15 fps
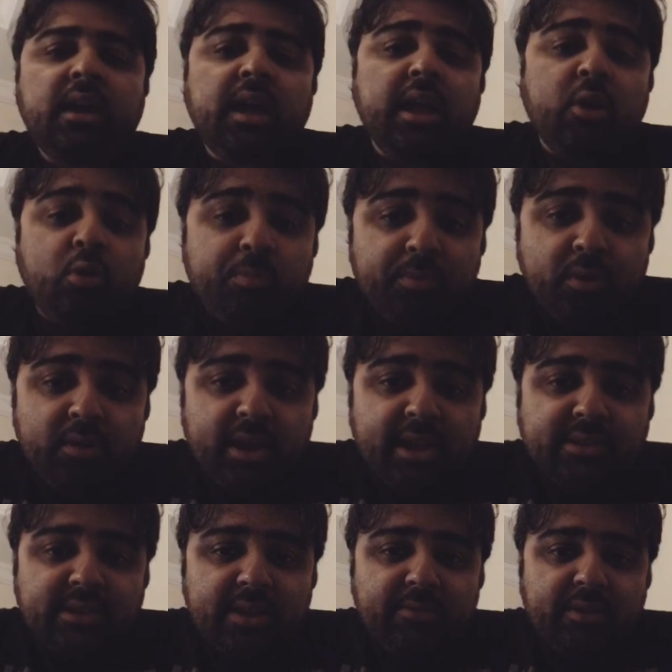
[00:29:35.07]
I hope you
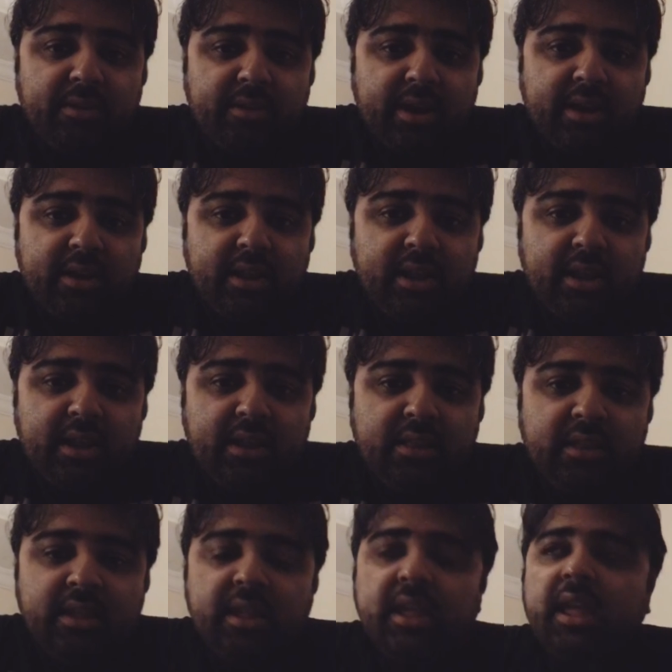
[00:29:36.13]
guys have a great
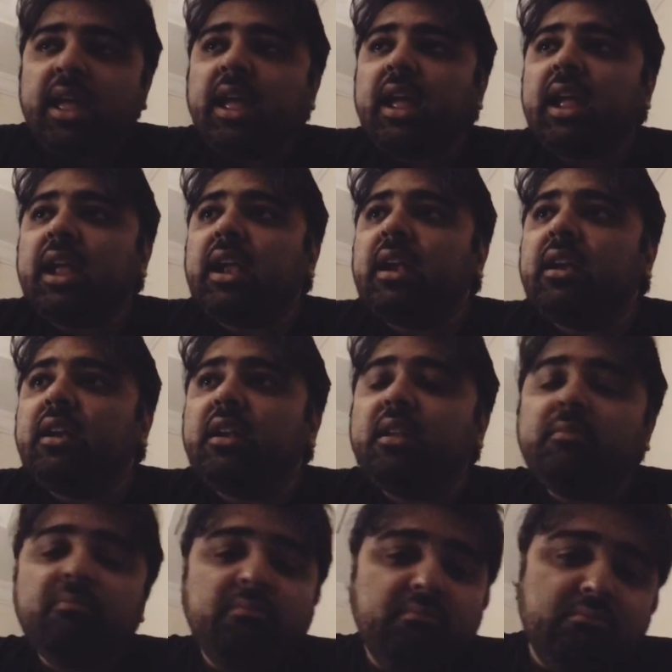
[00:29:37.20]
Eid
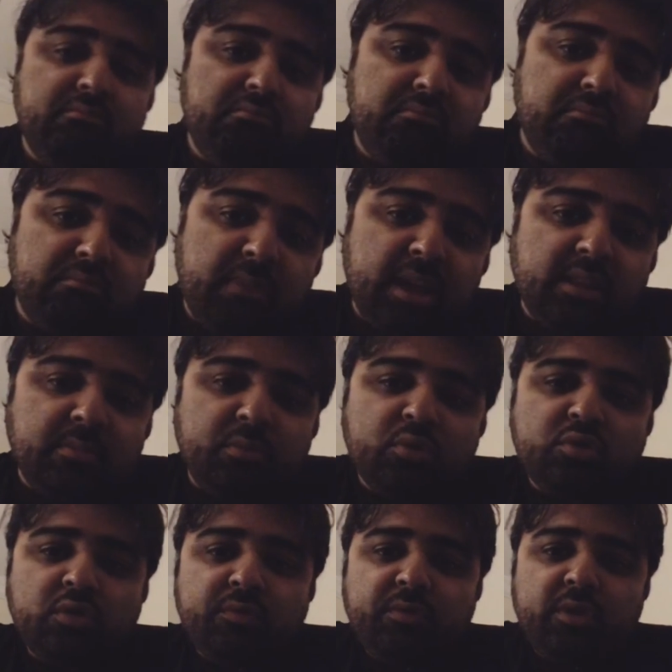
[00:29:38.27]
and make the
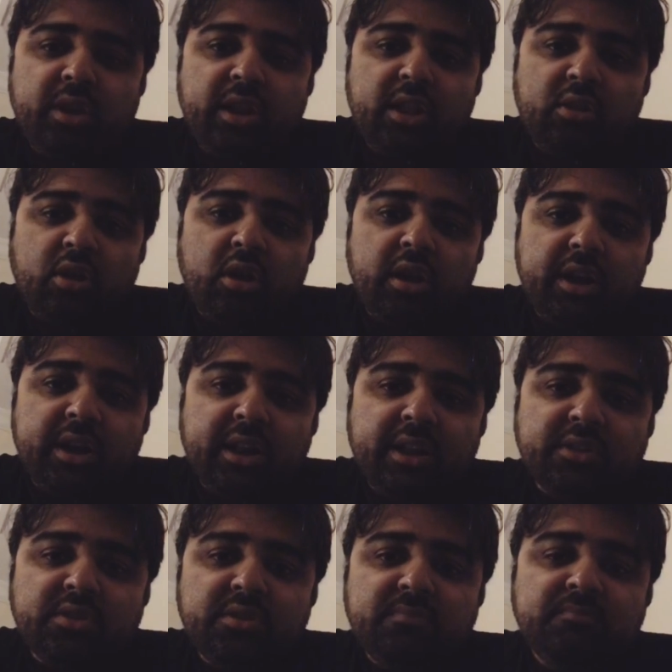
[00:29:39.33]
most of your Eid
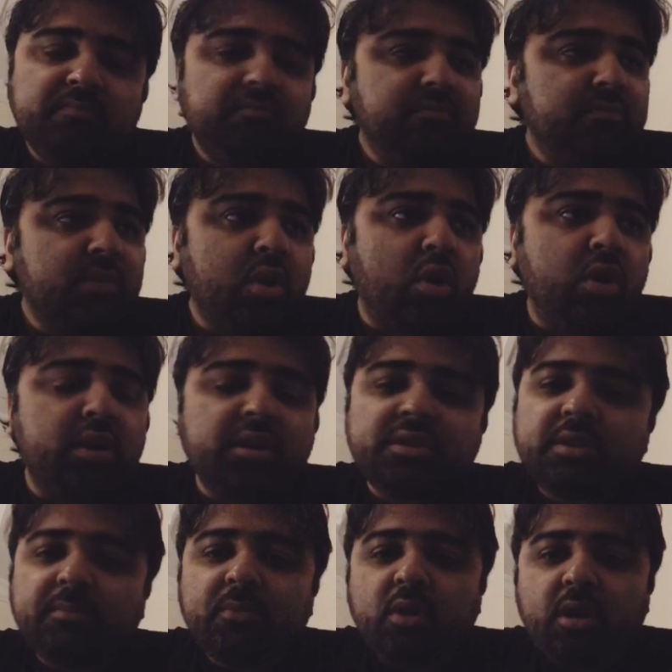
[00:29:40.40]
holidays. Order
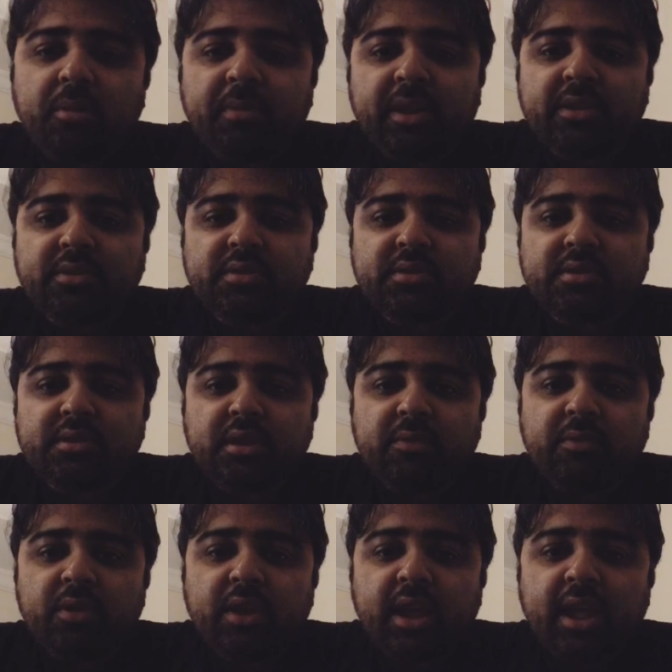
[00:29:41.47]
some comics
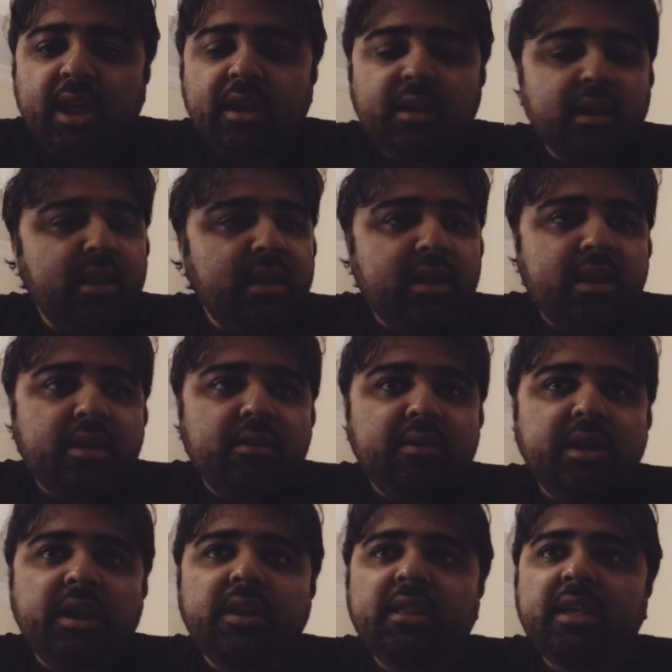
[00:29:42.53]
if you can,
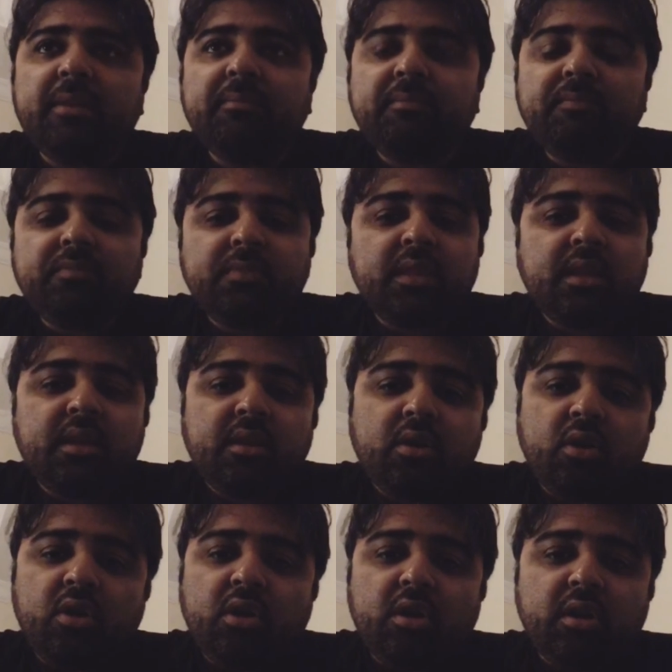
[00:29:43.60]
read them
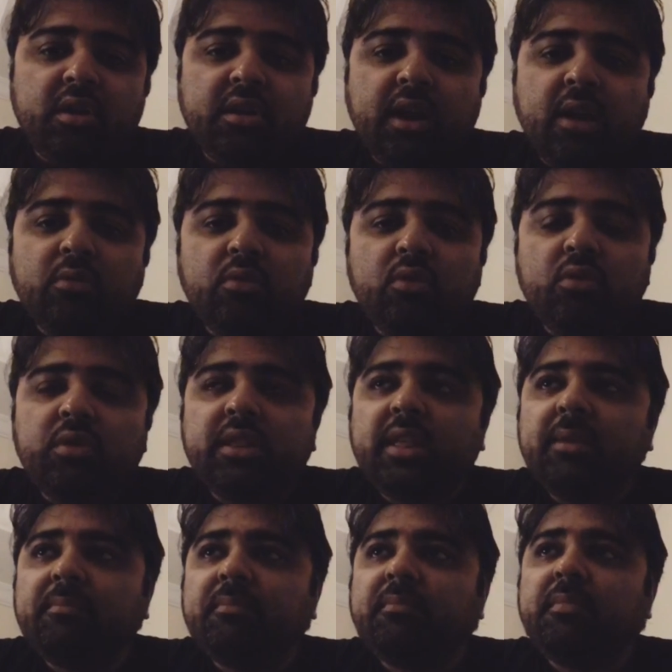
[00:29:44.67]
or download
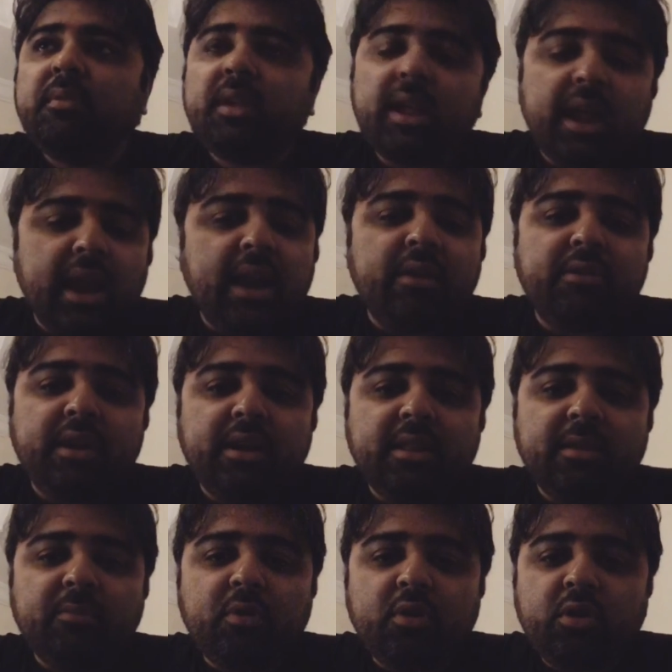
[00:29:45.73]
them and read
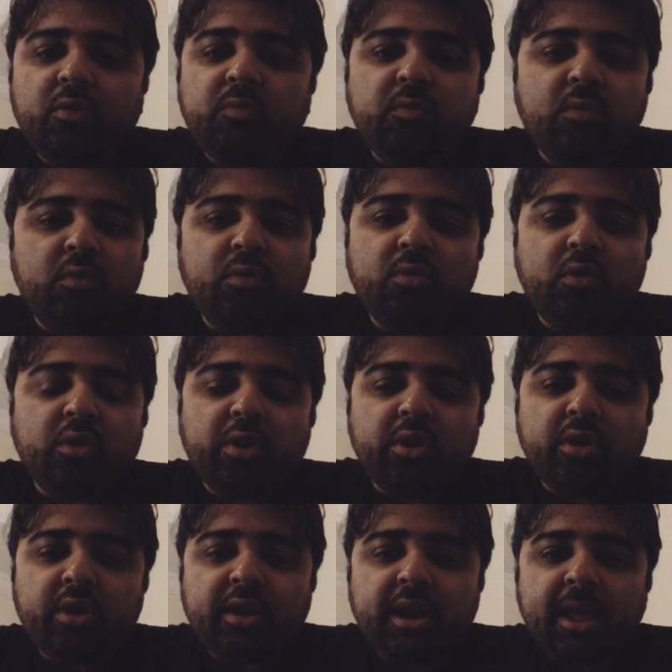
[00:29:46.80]
them on your phone or
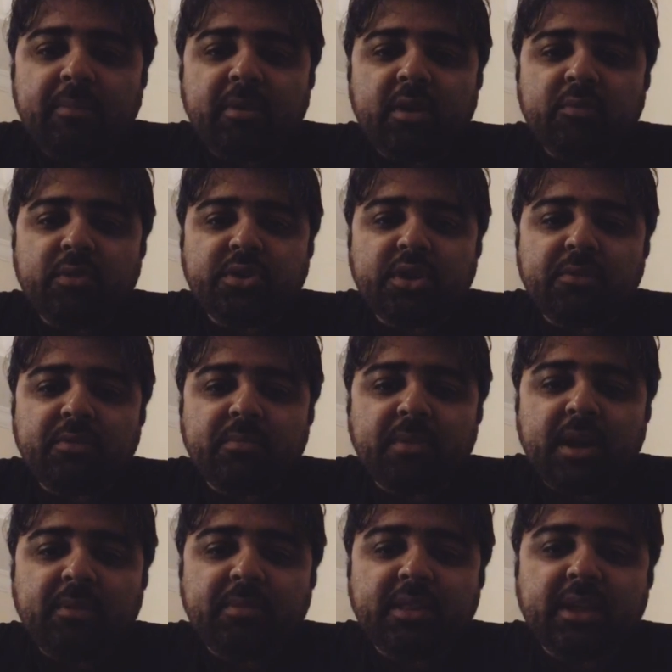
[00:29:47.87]
your tablet, whichever
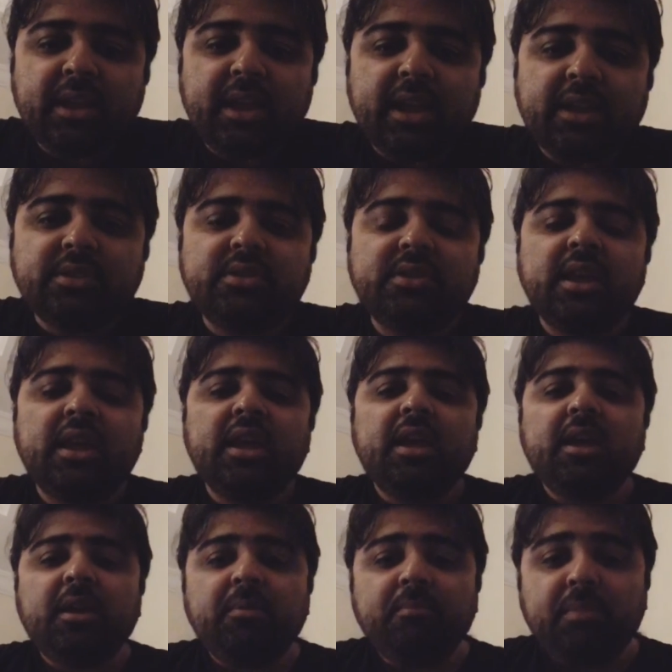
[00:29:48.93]
might be the case.
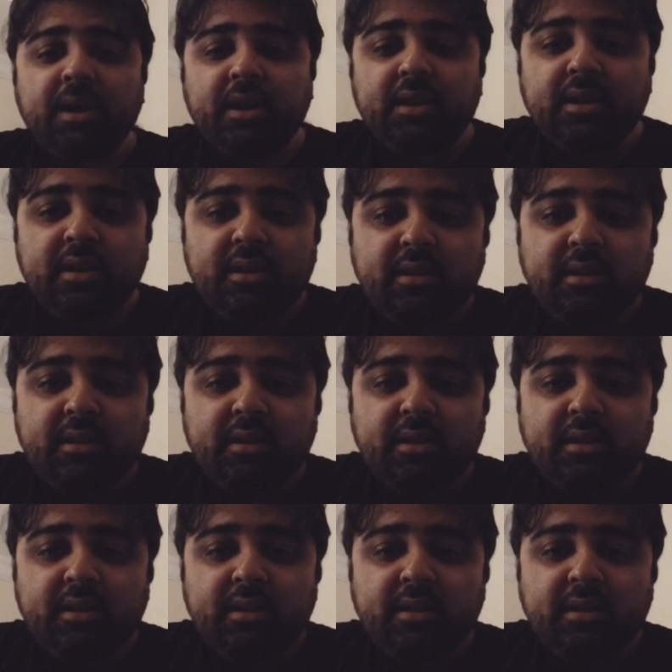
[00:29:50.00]
But